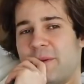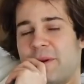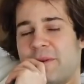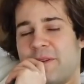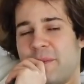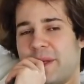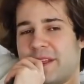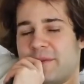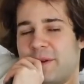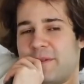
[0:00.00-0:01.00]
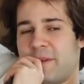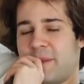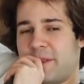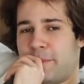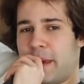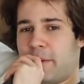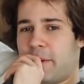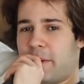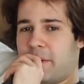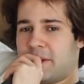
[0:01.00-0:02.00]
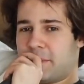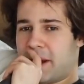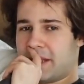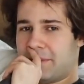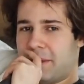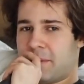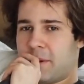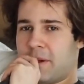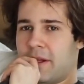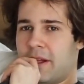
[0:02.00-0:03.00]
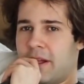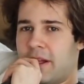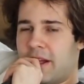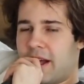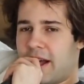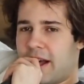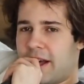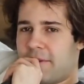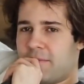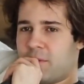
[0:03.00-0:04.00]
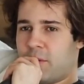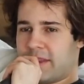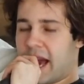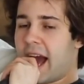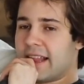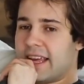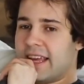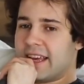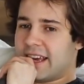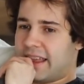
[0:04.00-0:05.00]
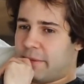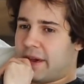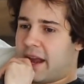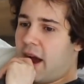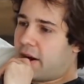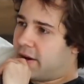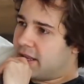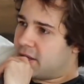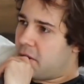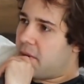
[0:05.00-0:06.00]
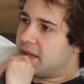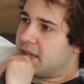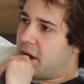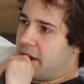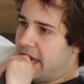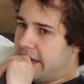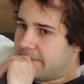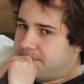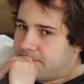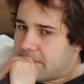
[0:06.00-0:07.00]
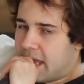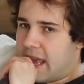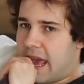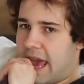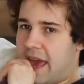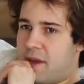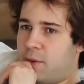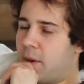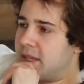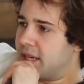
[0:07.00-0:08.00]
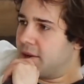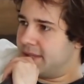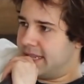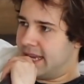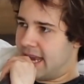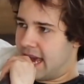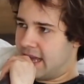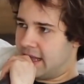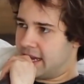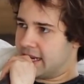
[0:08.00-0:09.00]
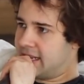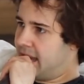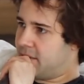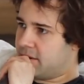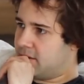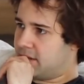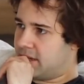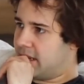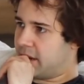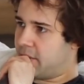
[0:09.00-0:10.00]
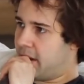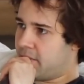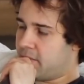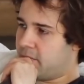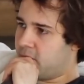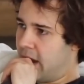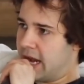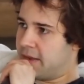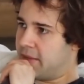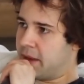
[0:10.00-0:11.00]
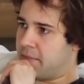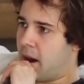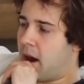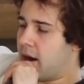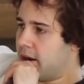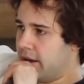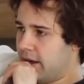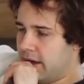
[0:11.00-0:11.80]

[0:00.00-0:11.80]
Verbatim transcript: We were filming this bit where we were surprising people with Kylie, and then we got hungry, so we went to go eat, and we went to go sit at like a table just in like a random like bar,